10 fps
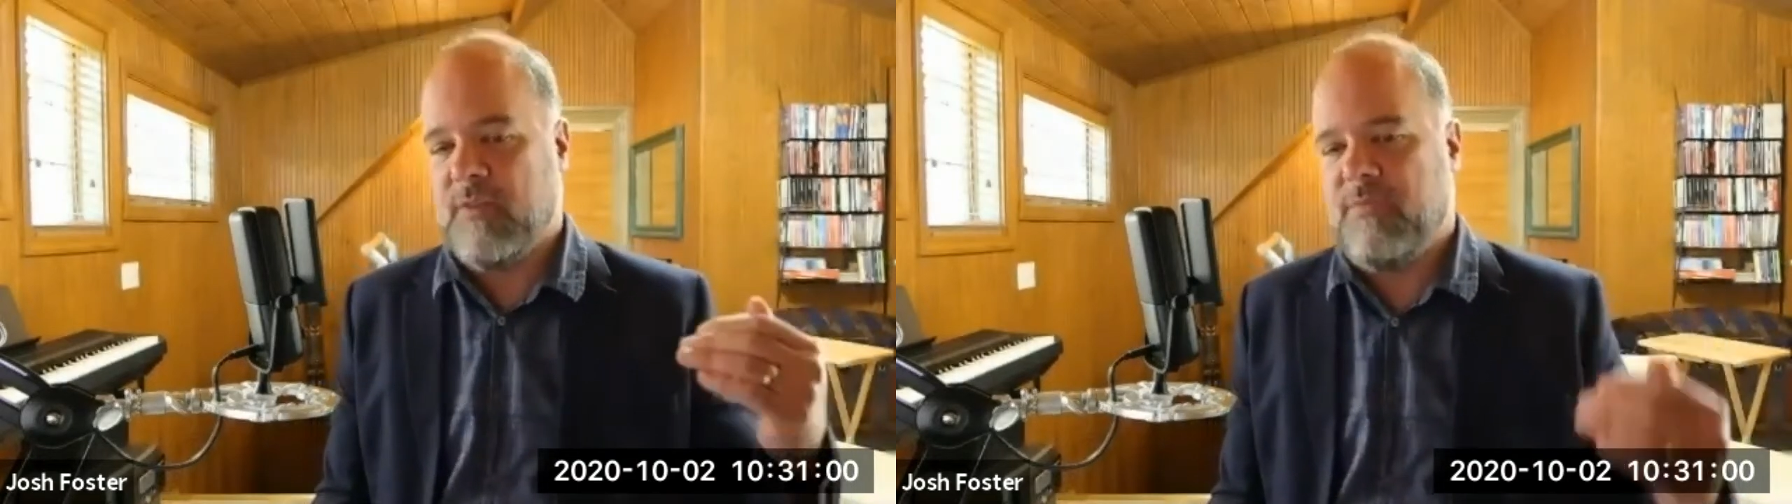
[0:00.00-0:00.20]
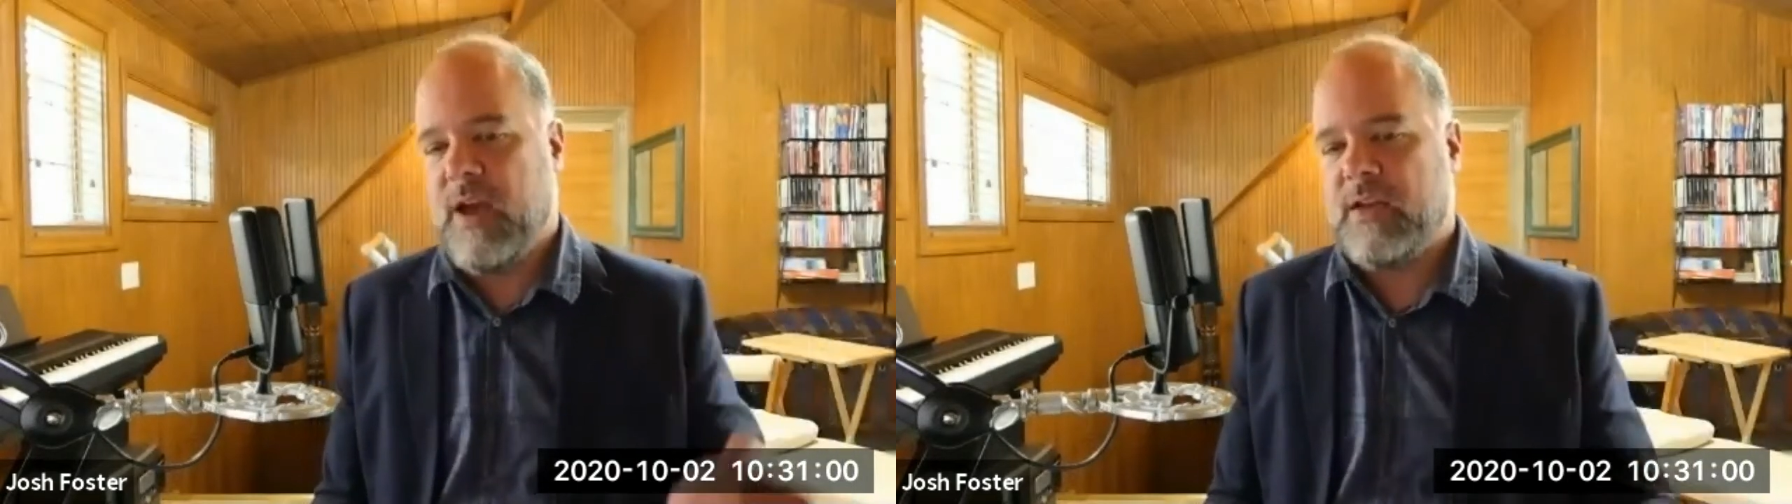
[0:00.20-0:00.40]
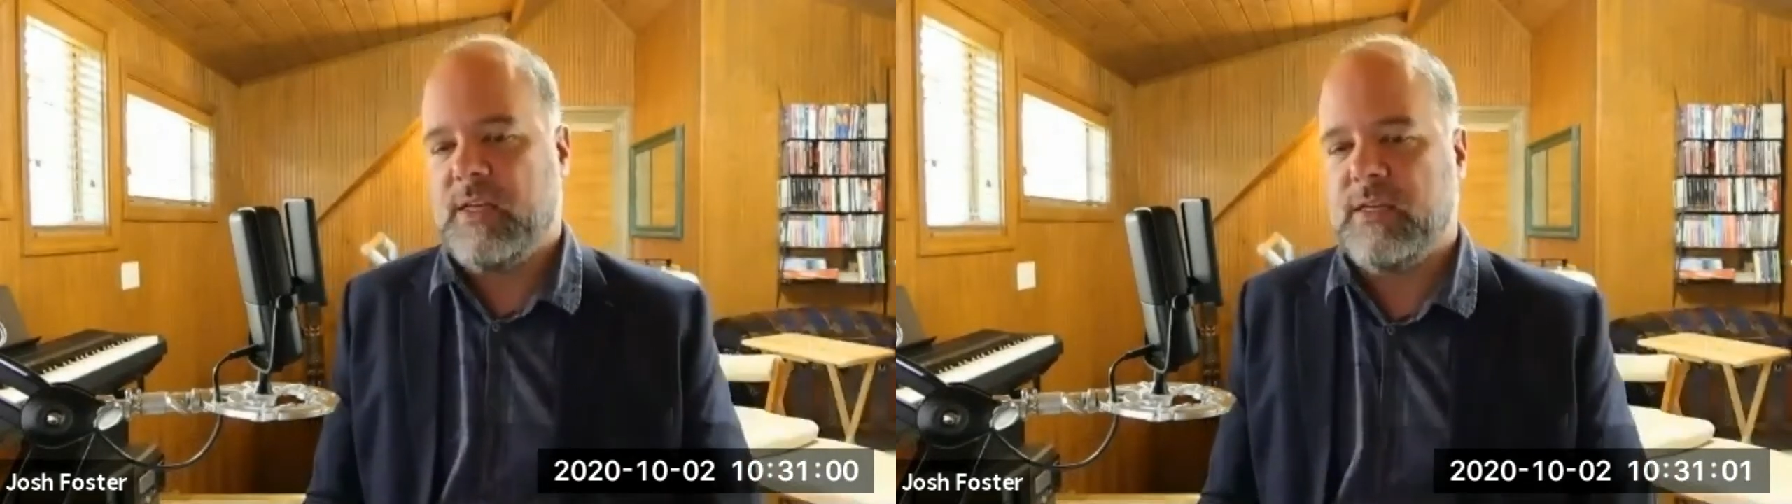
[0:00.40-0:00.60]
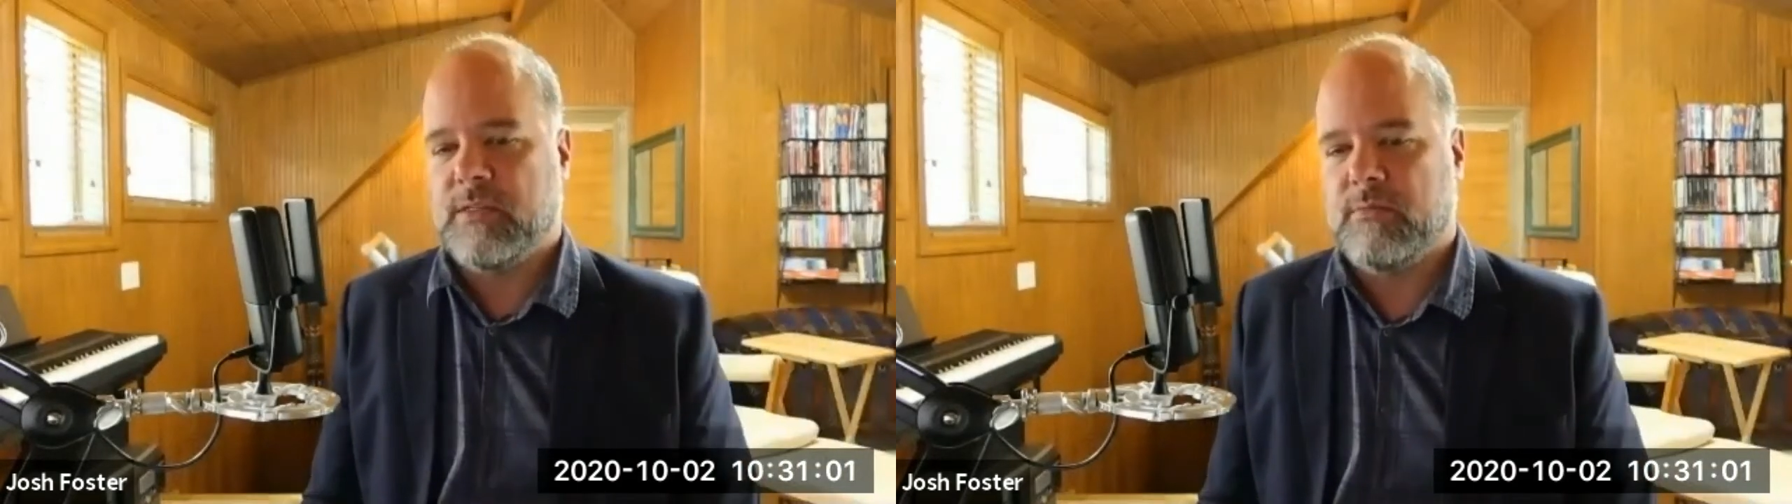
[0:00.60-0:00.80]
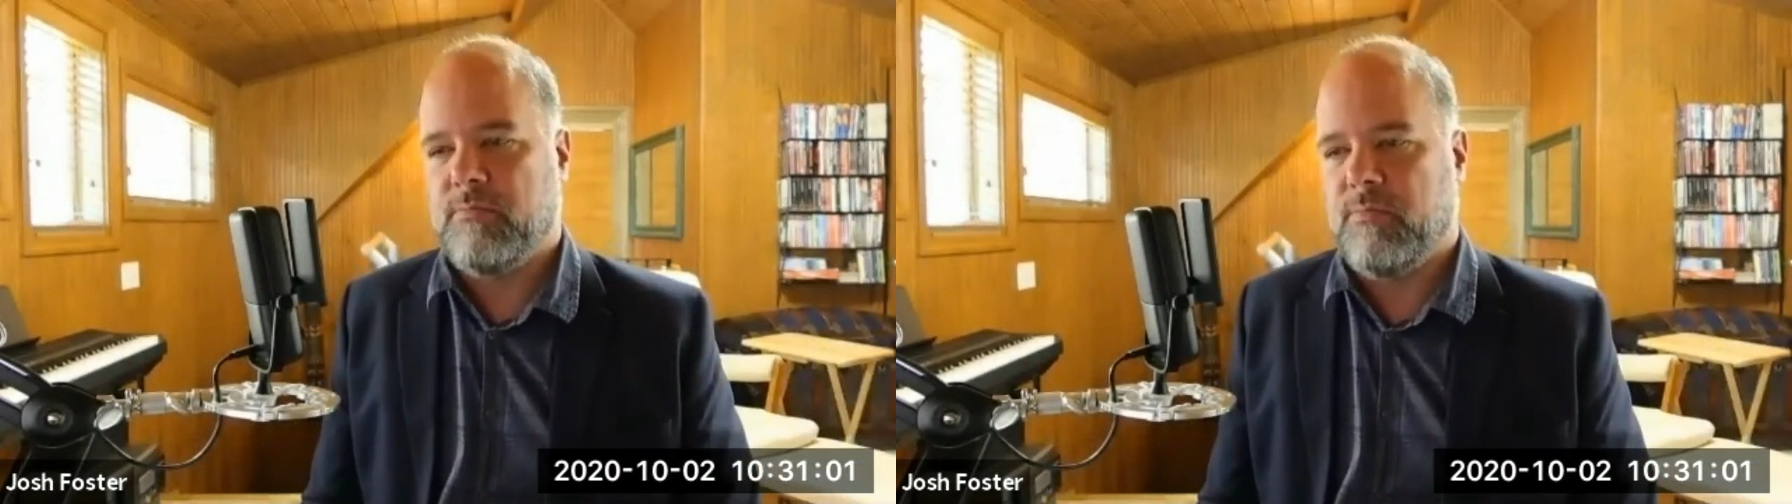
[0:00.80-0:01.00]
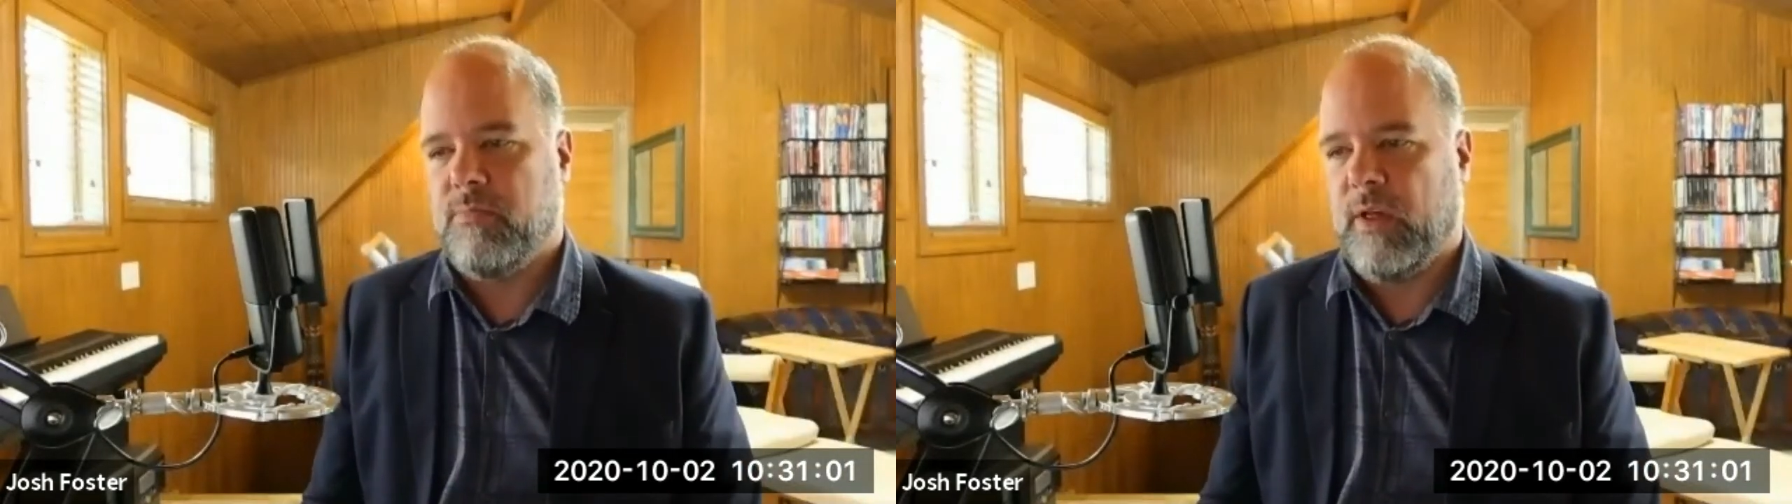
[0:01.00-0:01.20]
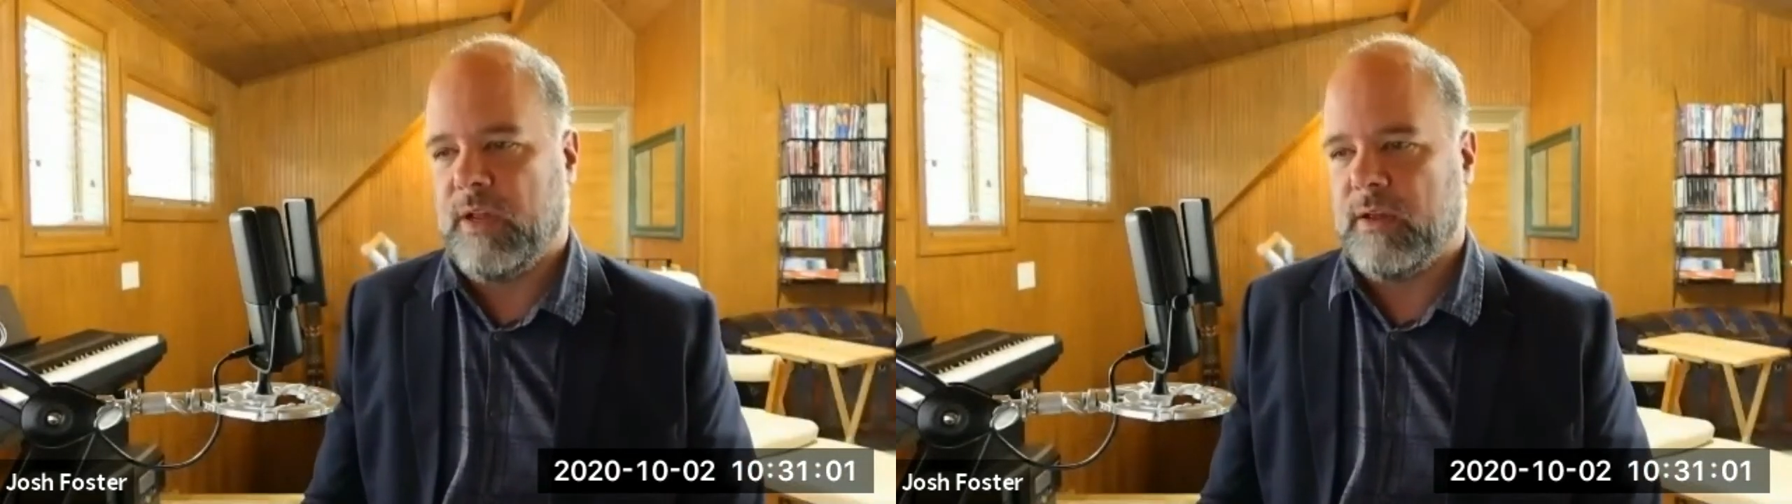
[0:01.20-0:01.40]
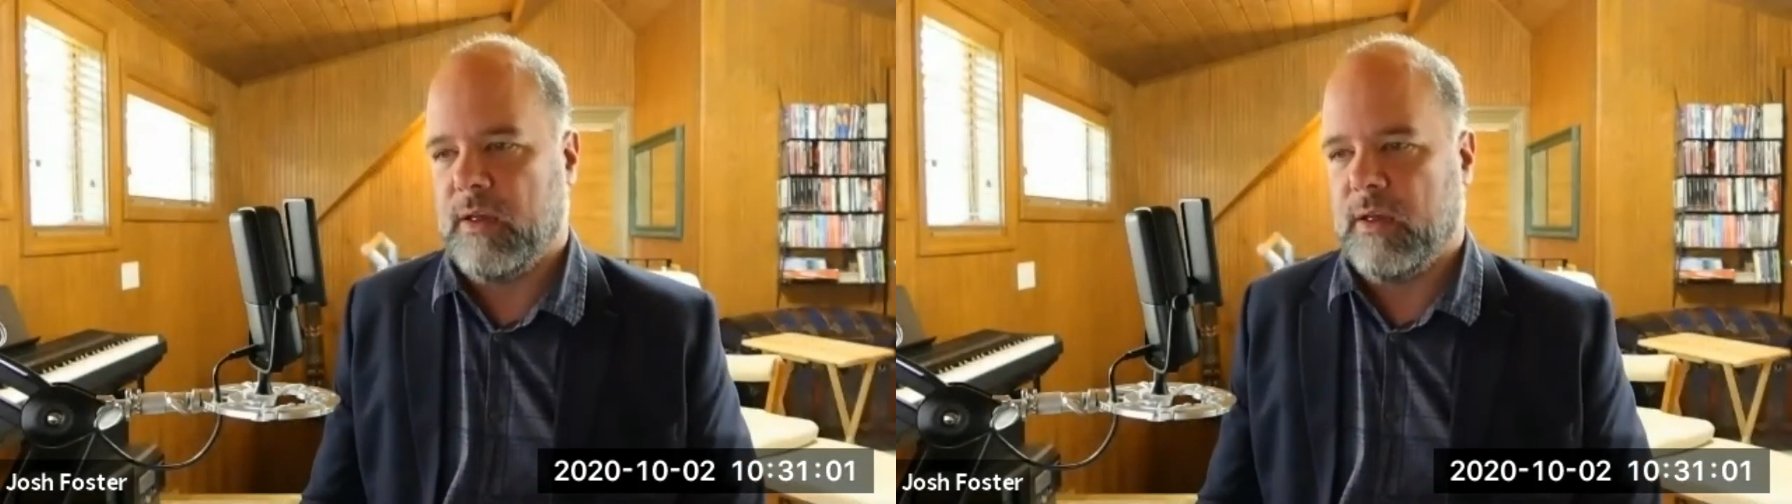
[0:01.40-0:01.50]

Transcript: In fact, he's like